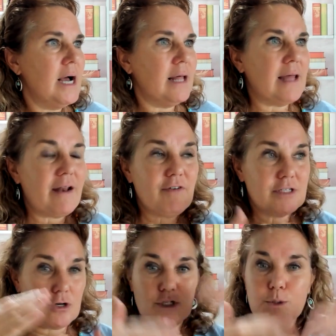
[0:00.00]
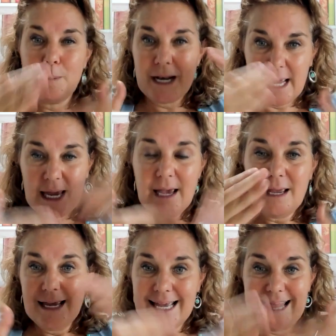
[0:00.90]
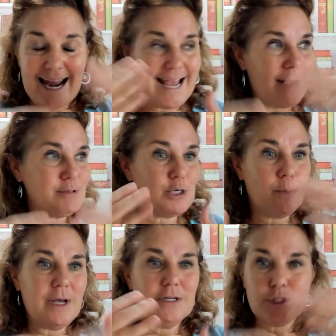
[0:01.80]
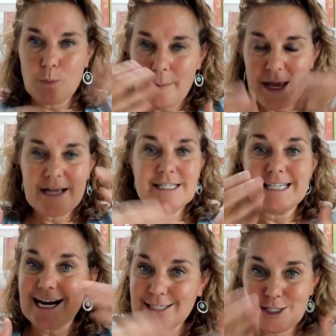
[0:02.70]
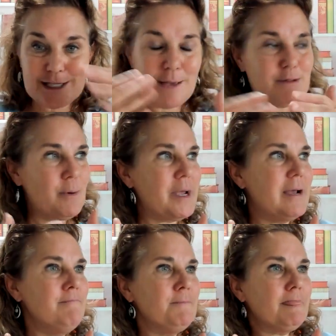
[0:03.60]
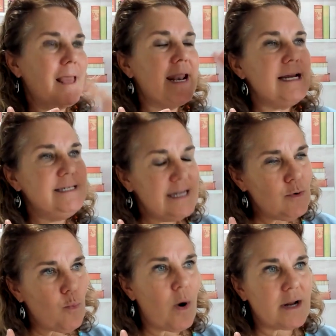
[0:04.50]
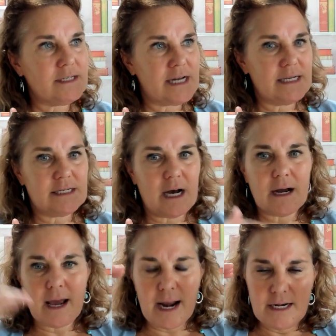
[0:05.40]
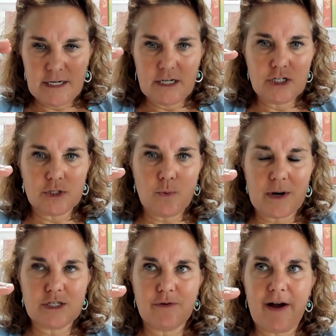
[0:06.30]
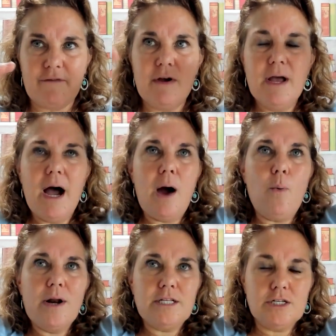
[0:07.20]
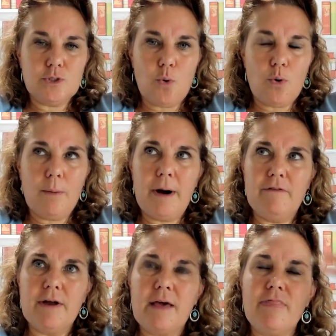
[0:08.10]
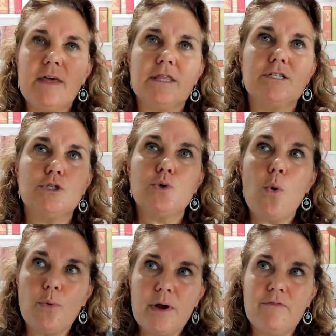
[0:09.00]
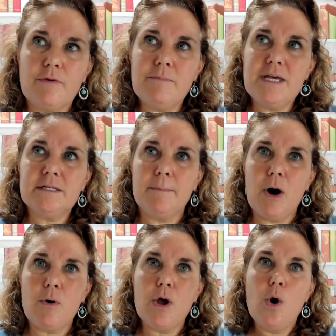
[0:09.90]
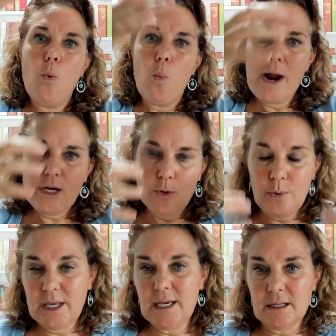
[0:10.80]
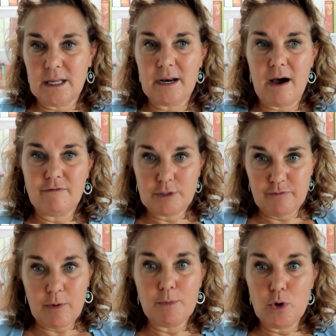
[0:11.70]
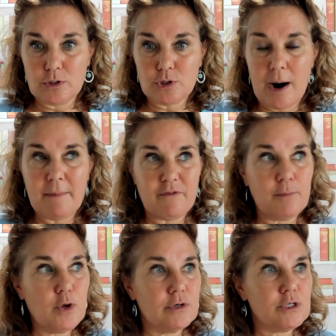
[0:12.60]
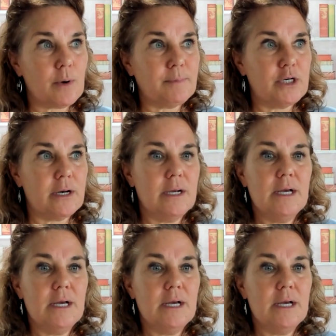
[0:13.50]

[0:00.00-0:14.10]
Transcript: A lot of us are spinning in that hamster wheel, swimming, stuck, just keep swimming. And I didn't want to stay stuck, and I didn't just want to survive. I wanted to soar above. And I think the soaring for me is about when you heal enough from your trauma, from your disruption,